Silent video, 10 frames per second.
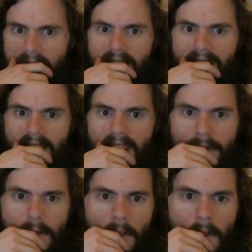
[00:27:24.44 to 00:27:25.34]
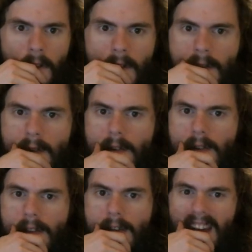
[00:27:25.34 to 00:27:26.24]
It's evil,
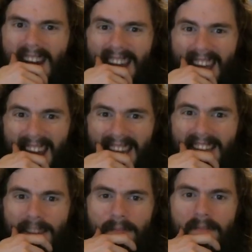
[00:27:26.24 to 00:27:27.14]
and I hate it.